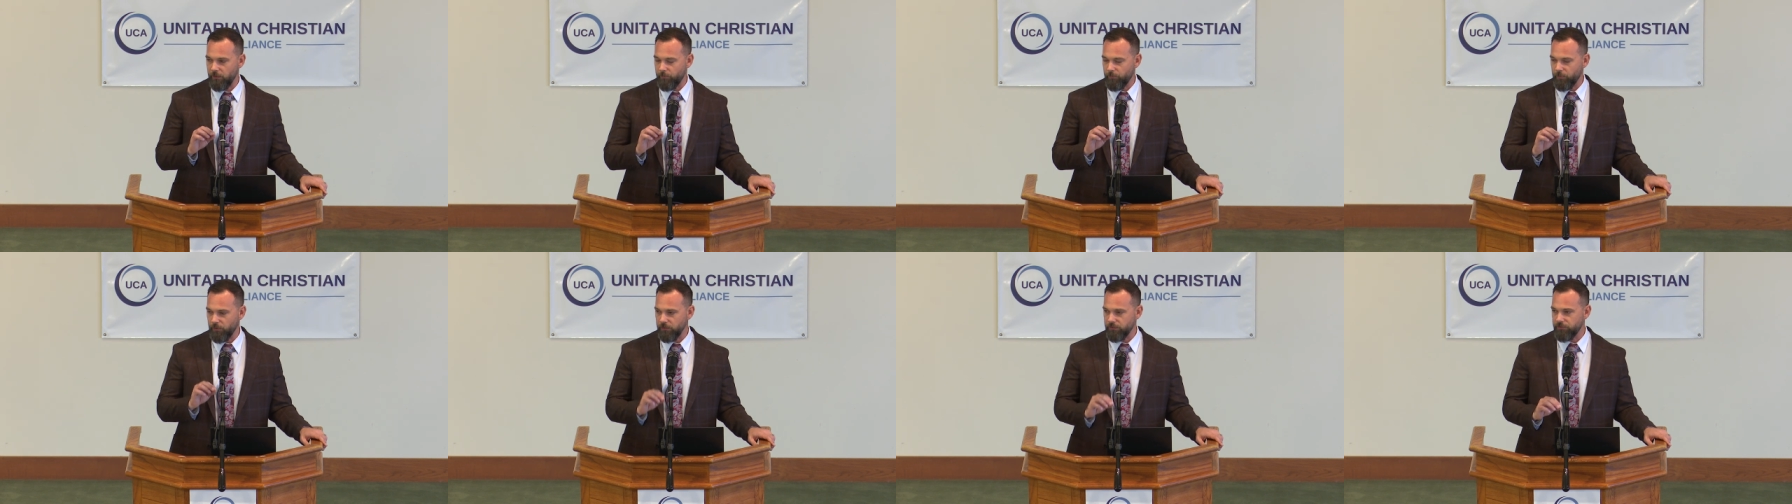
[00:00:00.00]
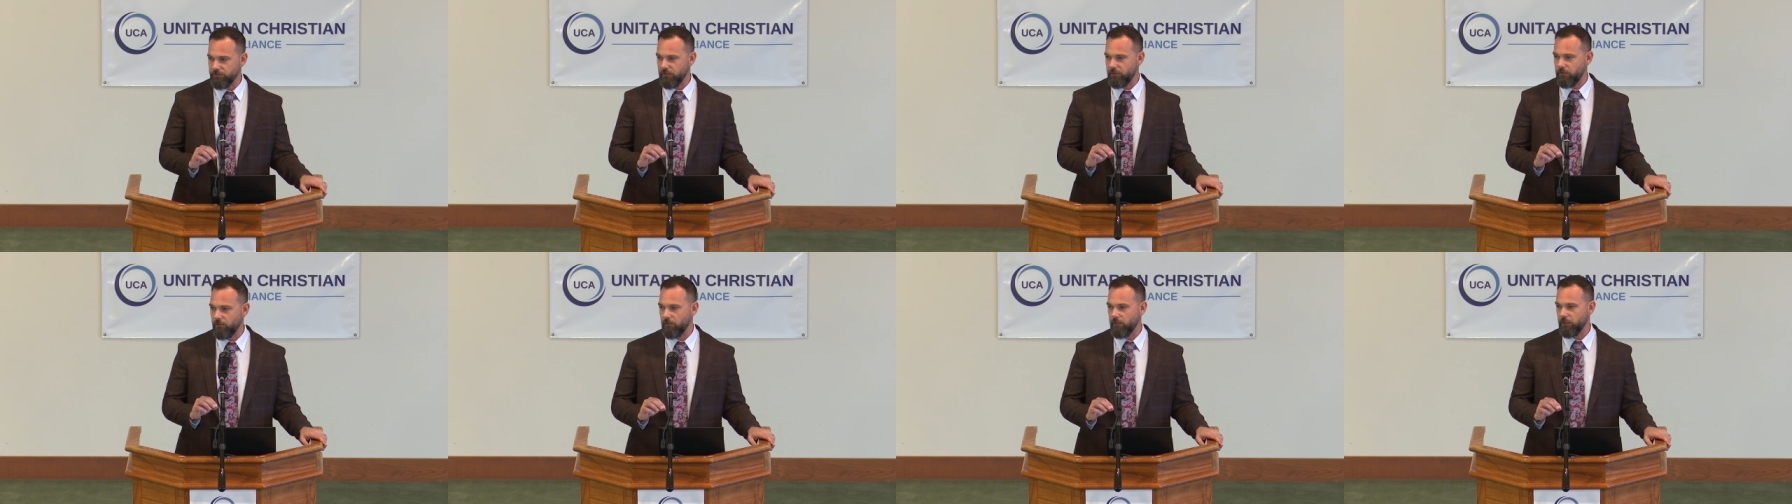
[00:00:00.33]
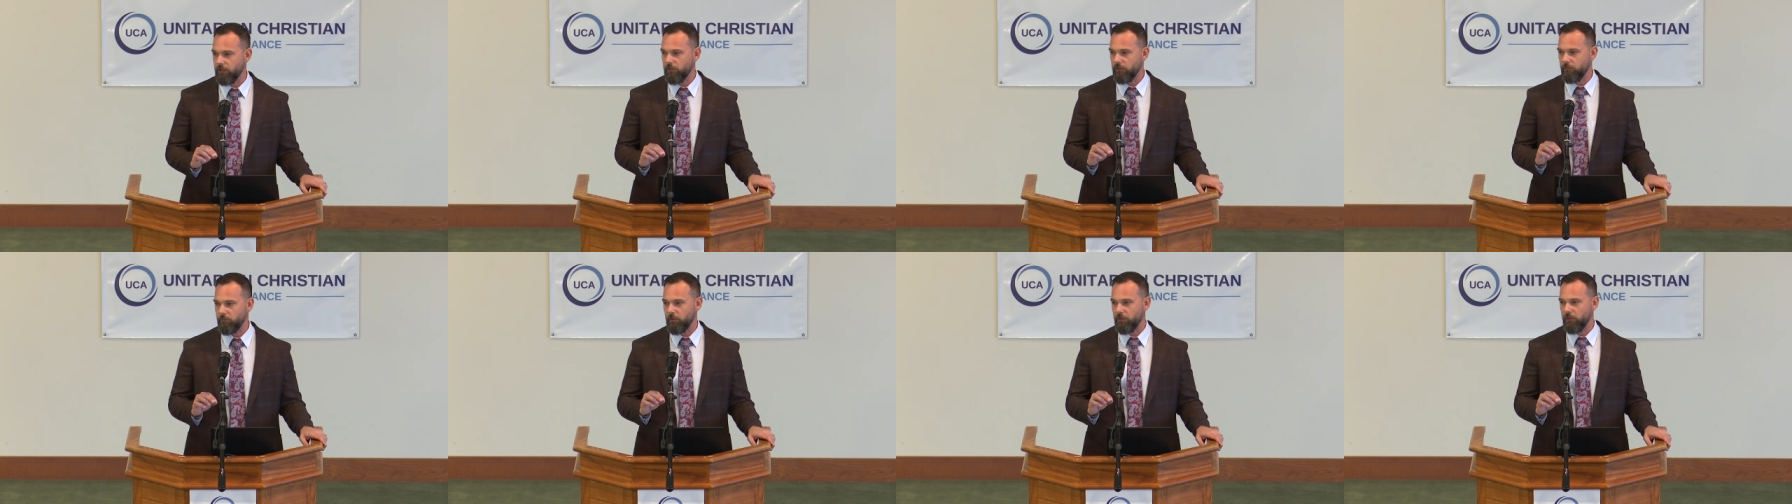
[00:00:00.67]
a
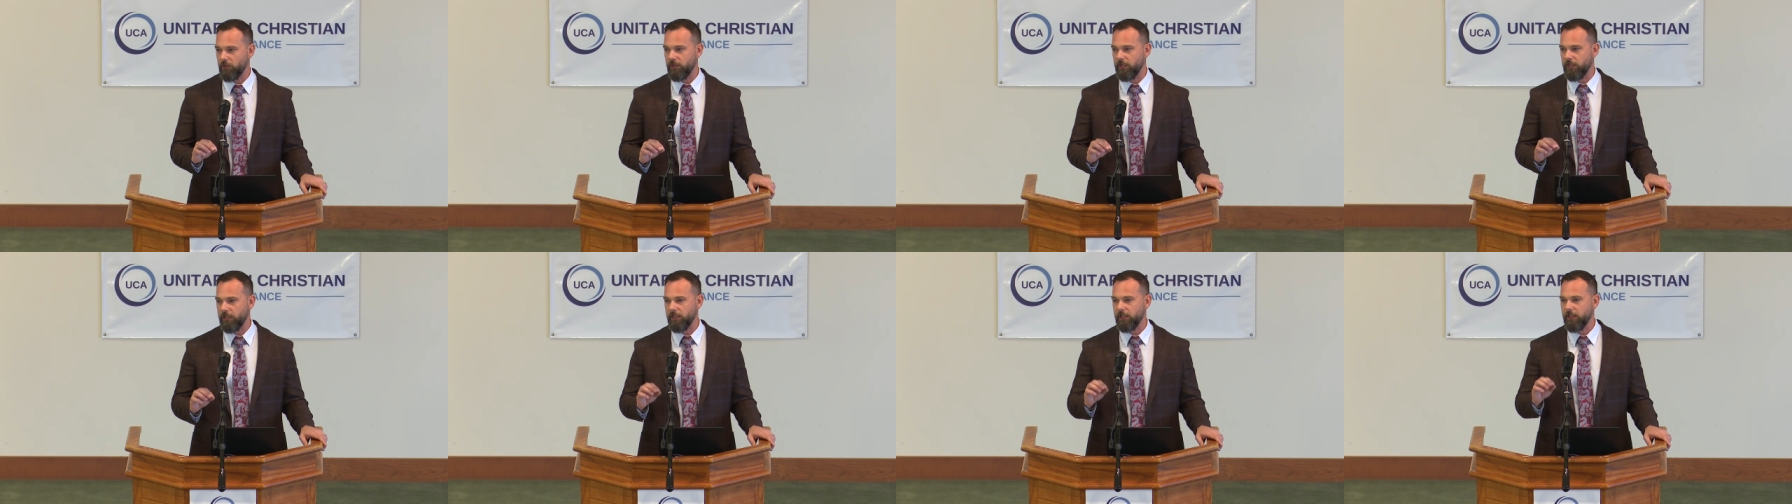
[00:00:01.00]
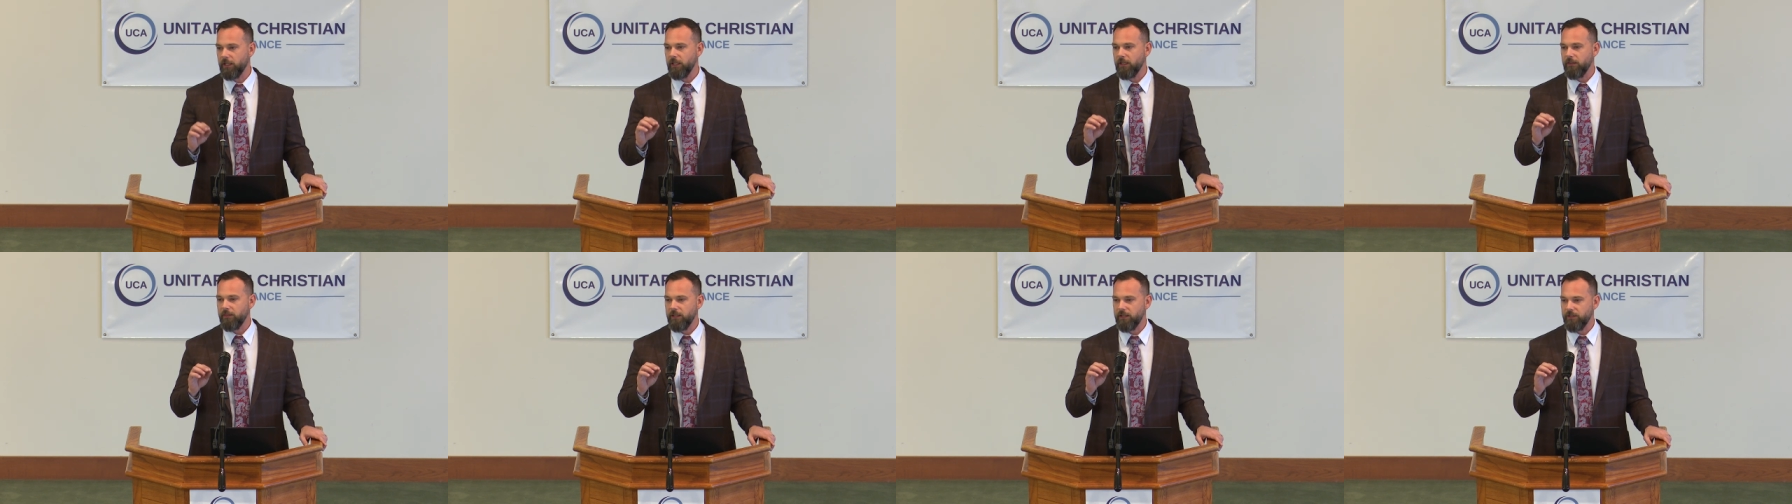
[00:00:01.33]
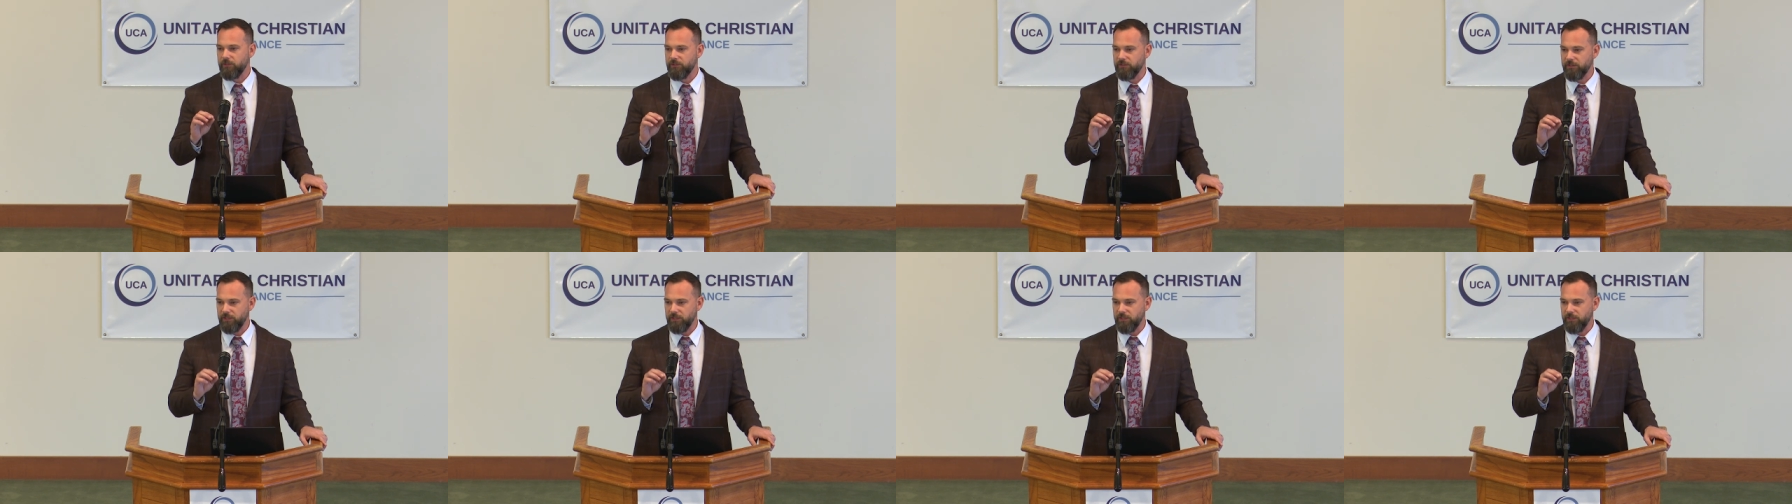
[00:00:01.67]
persecuted community that is